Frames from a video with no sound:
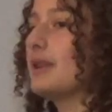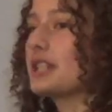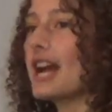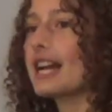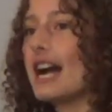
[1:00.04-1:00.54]
which
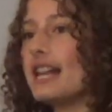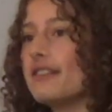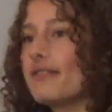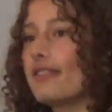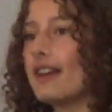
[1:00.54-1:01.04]
I kind
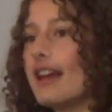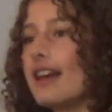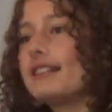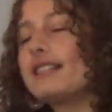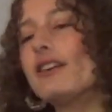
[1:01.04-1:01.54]
of
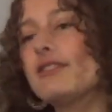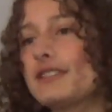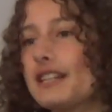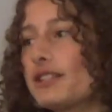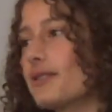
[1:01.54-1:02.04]
delved
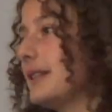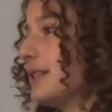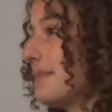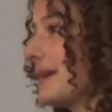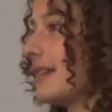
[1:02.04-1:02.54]
into a
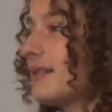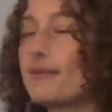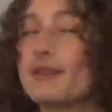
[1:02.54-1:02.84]
little bit